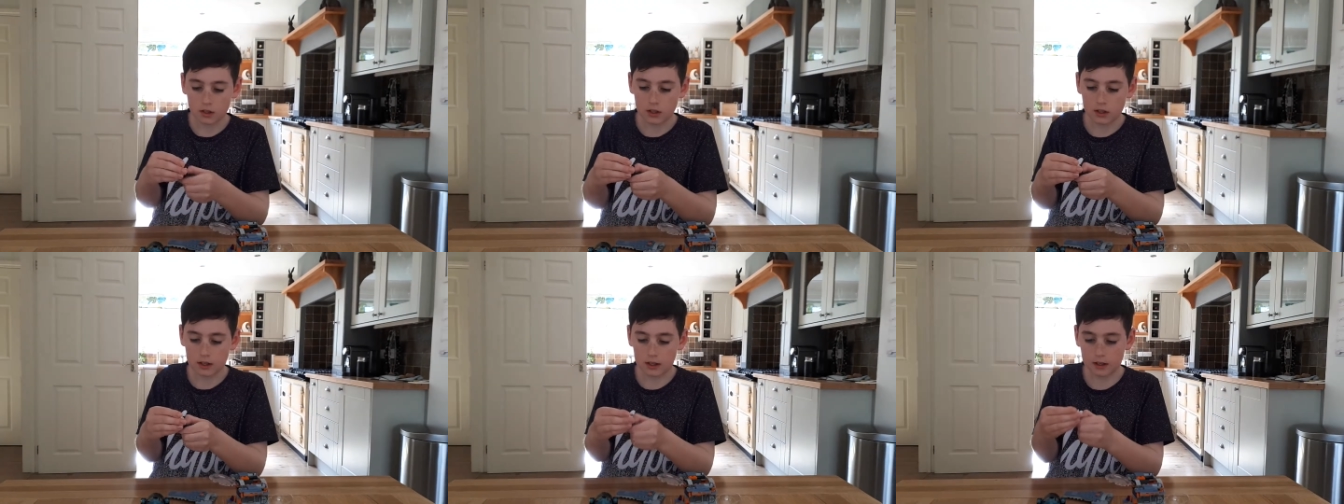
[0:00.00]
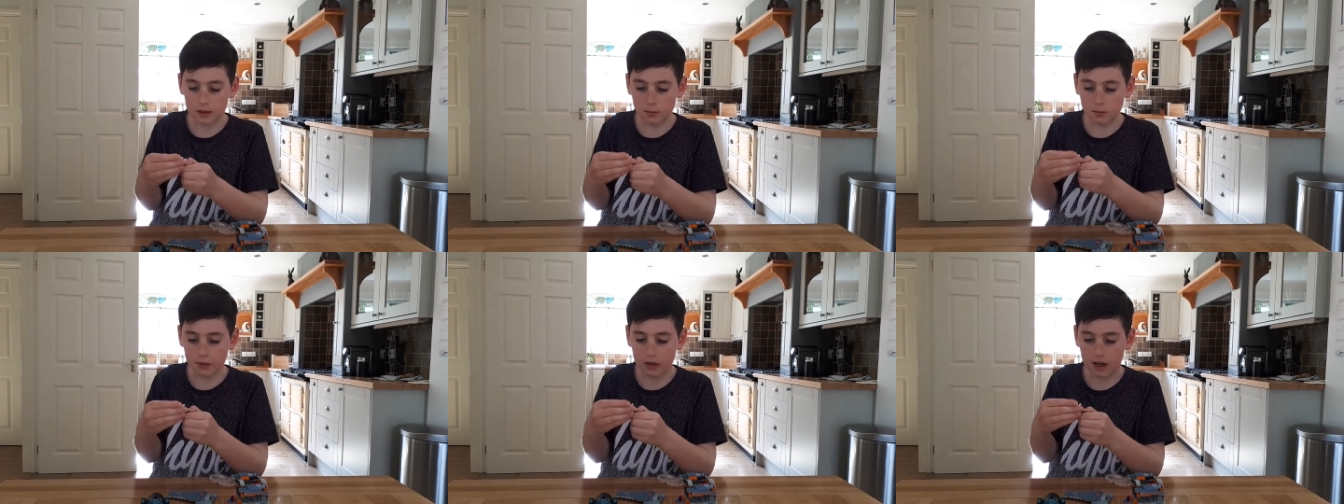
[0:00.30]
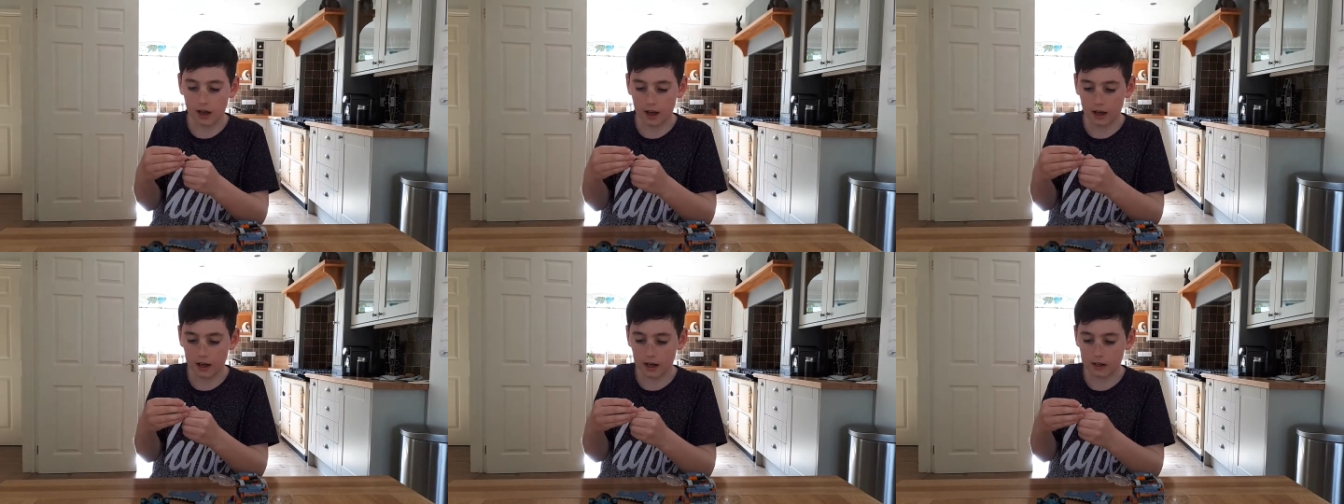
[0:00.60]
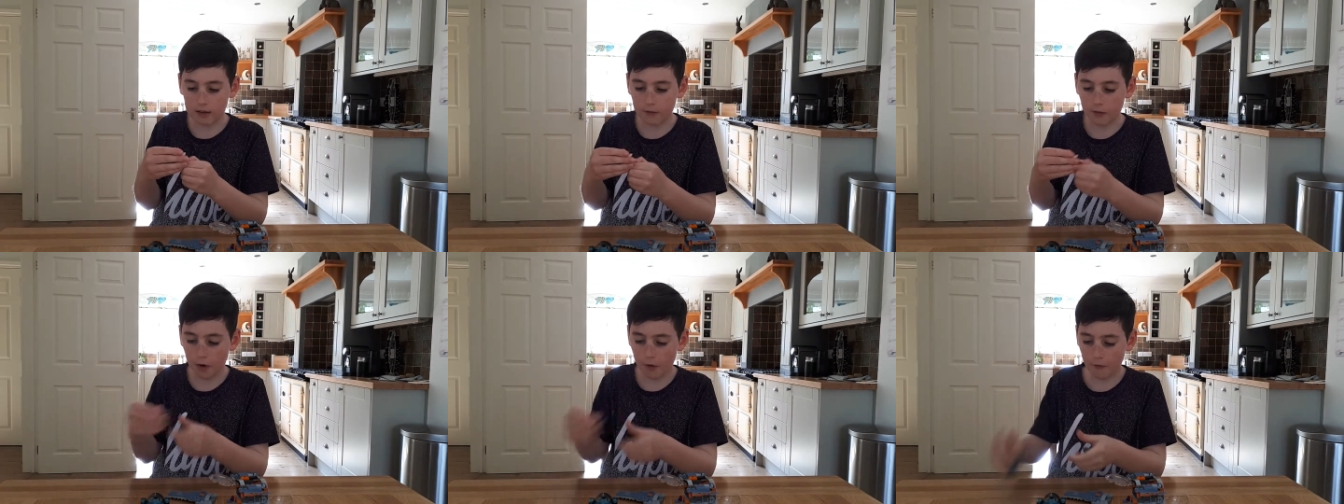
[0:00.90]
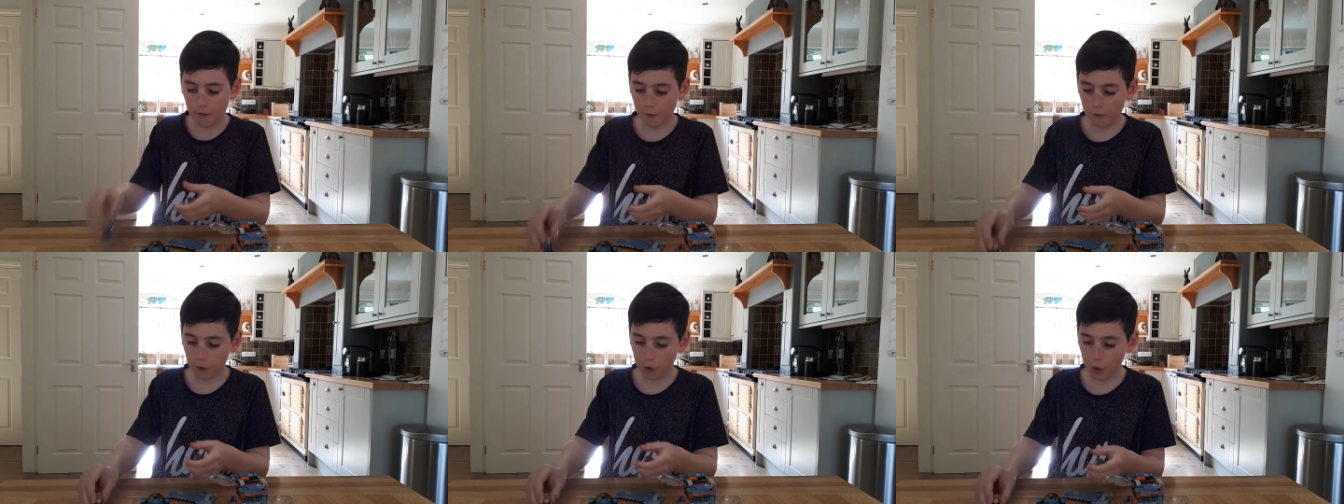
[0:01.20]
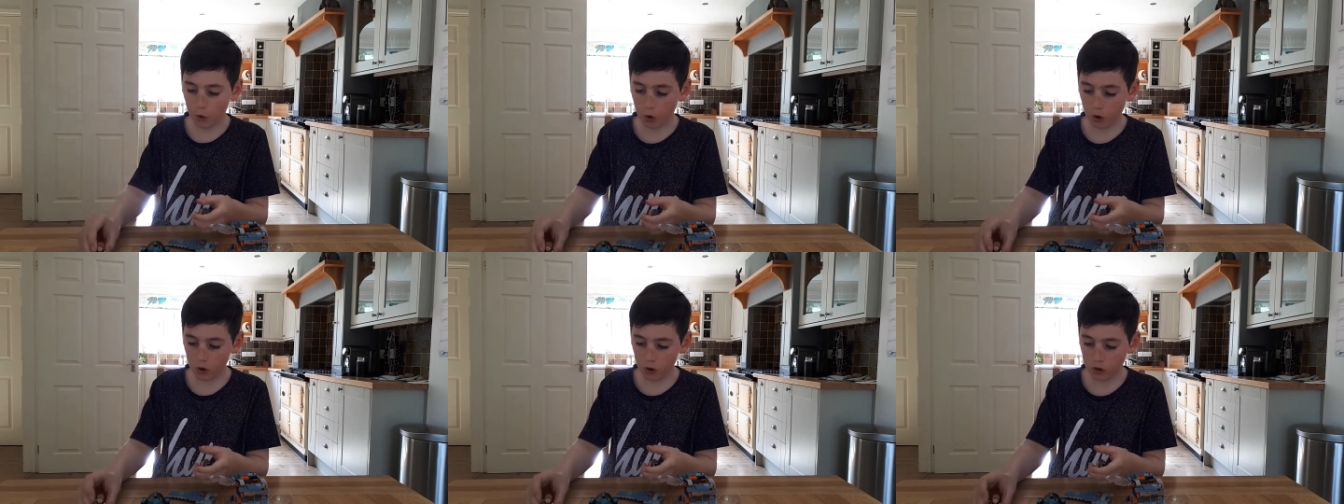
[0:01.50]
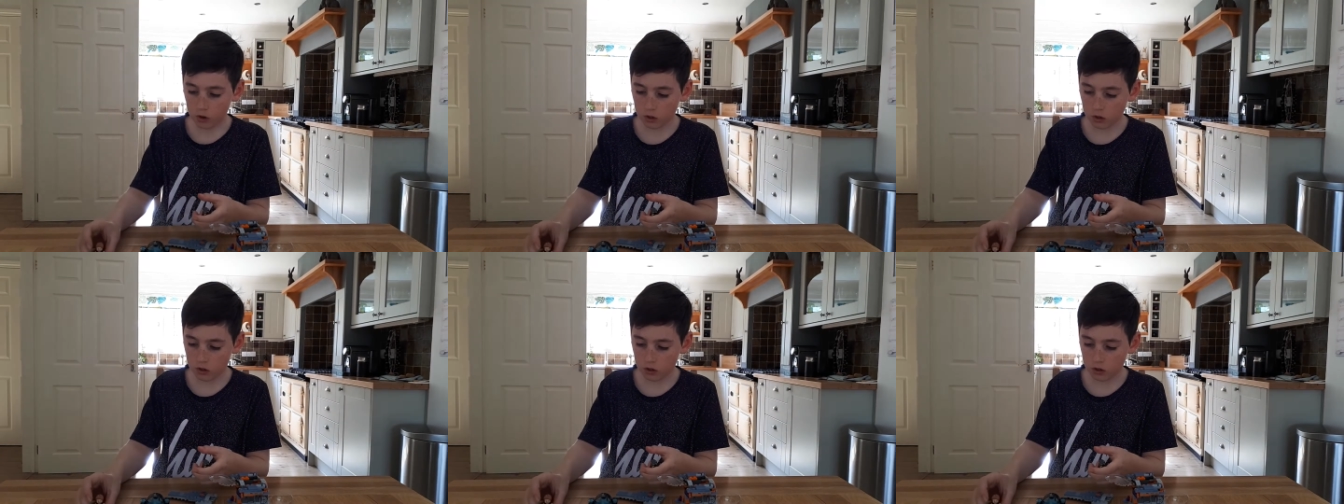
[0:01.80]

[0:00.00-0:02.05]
and we have Thor